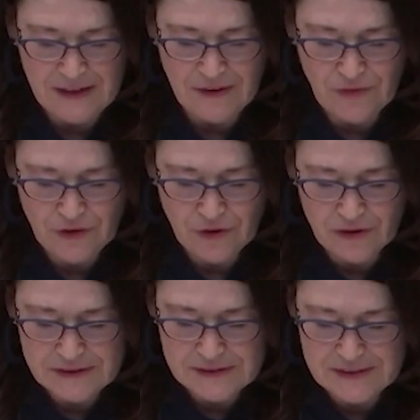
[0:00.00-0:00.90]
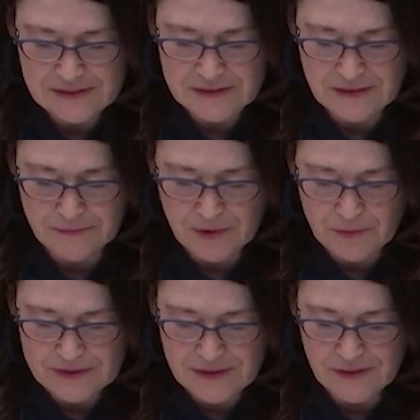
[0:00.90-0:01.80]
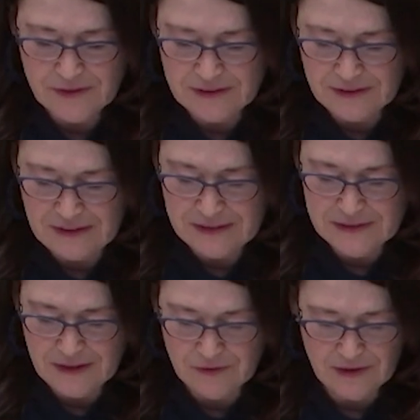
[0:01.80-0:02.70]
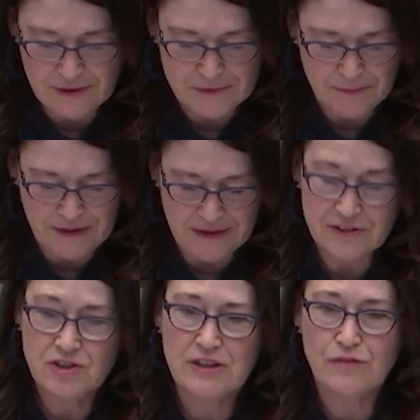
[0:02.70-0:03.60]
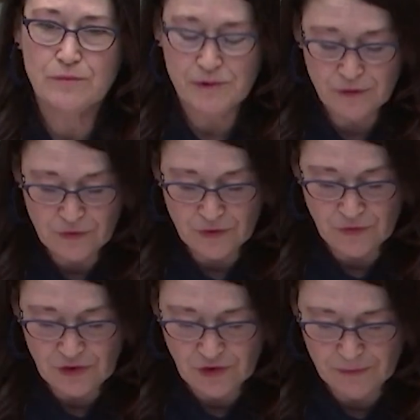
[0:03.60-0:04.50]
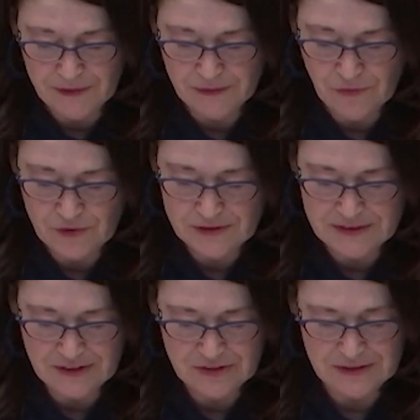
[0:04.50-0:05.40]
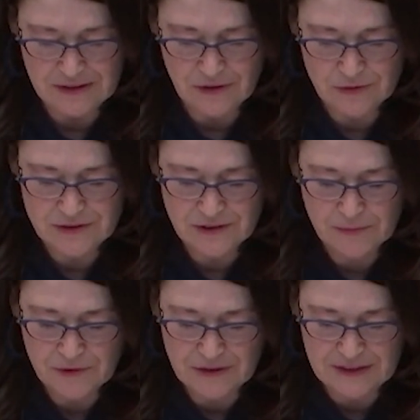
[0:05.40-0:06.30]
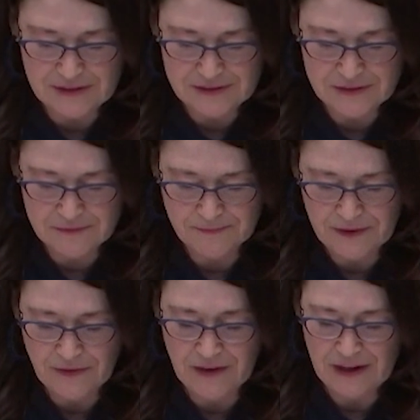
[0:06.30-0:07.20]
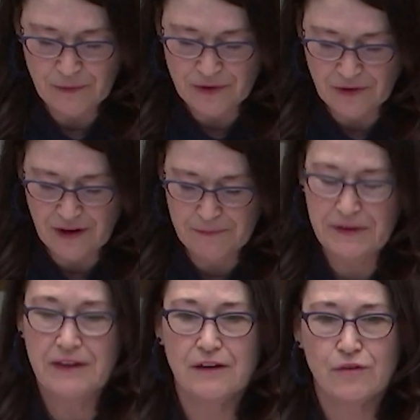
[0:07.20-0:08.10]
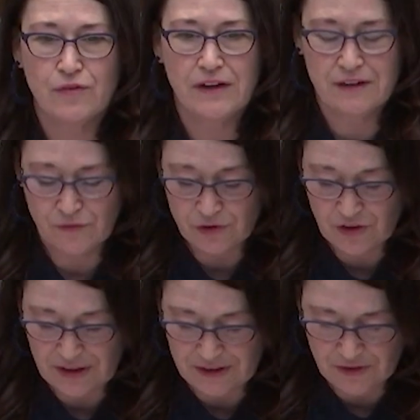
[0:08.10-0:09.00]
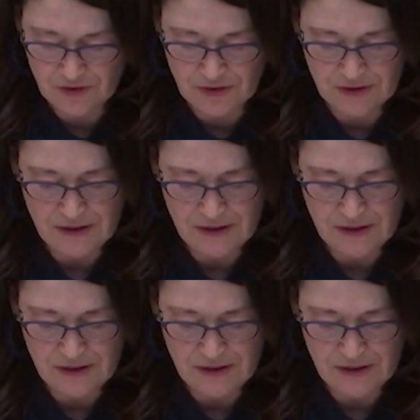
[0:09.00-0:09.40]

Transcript: If the current system resulted in these outcomes being achievable for fishermen, First Nations, and coastal communities, then I would not be here fighting for change.